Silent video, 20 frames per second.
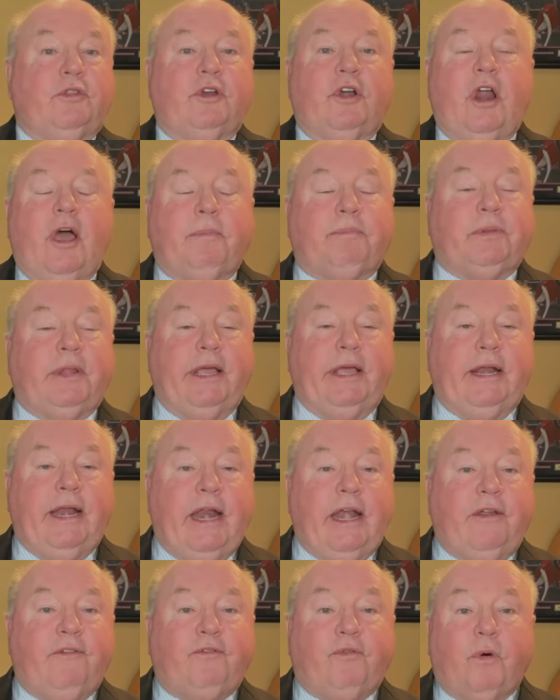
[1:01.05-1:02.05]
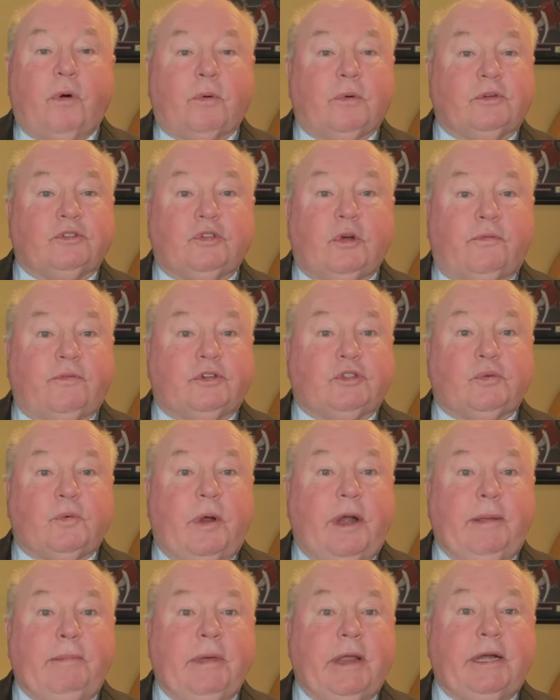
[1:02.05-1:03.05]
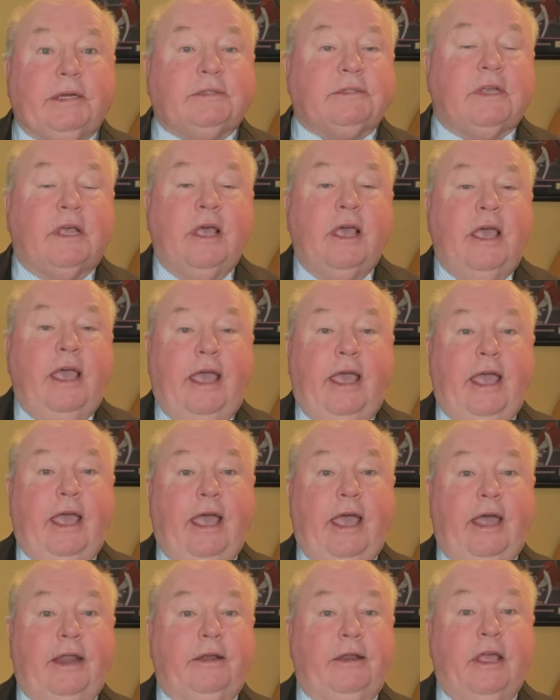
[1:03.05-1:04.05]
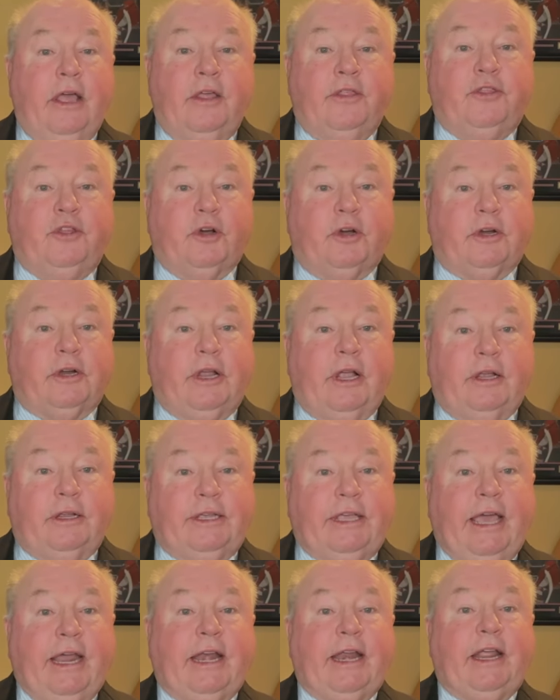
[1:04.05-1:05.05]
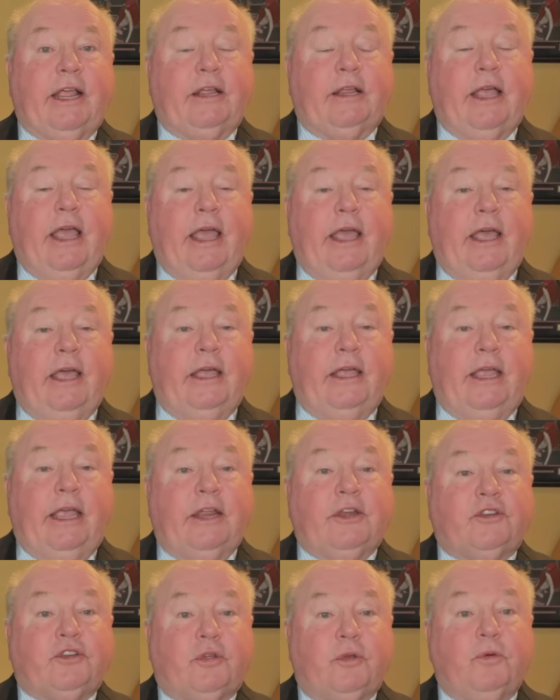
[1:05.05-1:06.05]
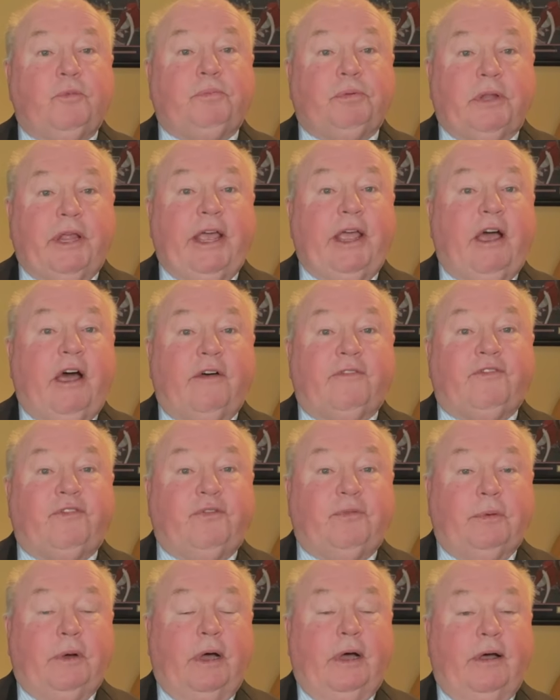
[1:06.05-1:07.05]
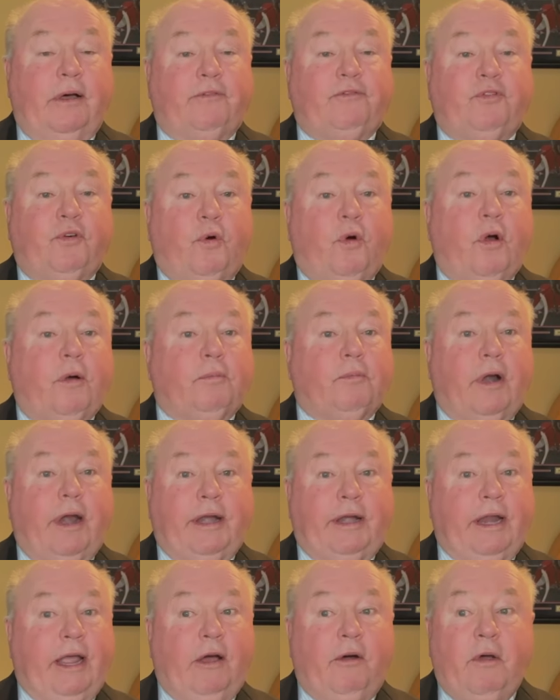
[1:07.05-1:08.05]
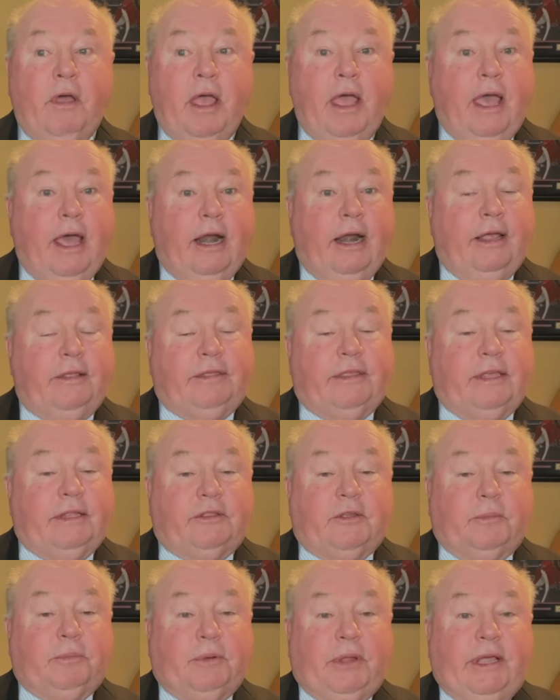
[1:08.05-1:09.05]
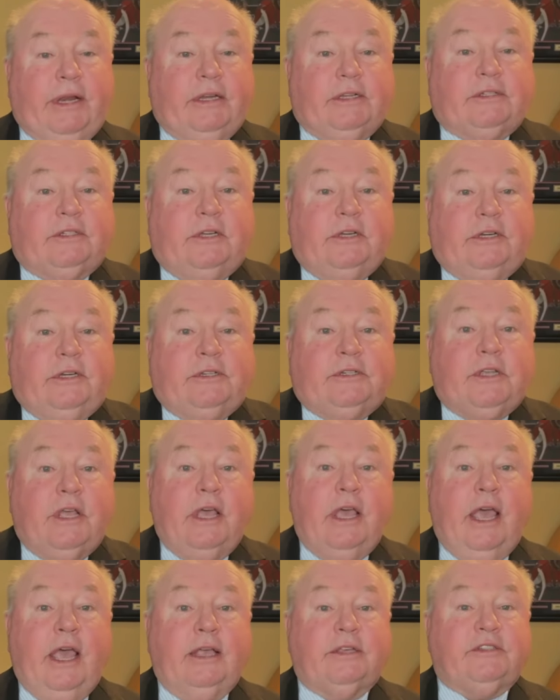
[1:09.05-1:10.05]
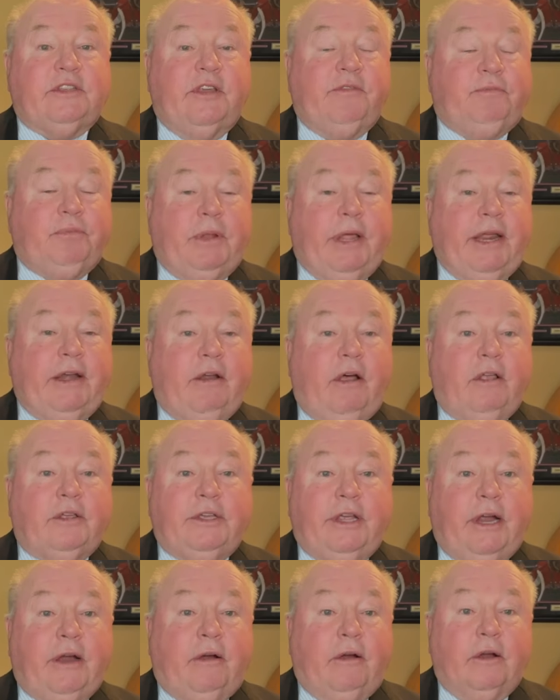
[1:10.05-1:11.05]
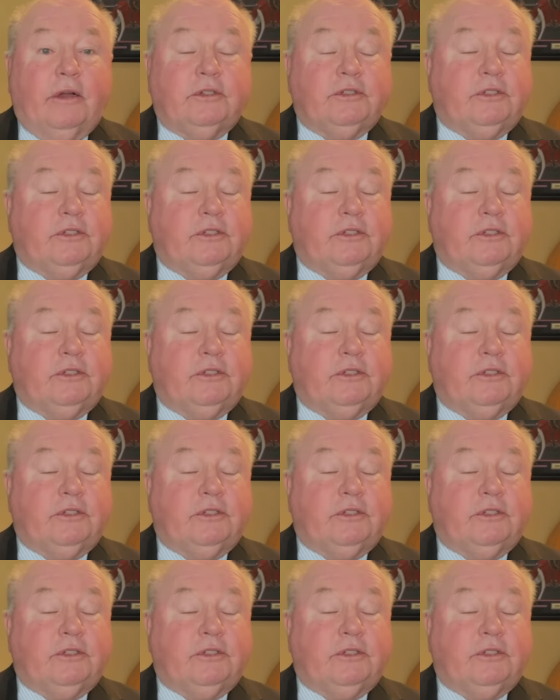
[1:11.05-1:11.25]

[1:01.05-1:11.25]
They're not playing any forwards over 20 minutes, and they're getting into playoff form right now, and I think they're playing as good as they played all year.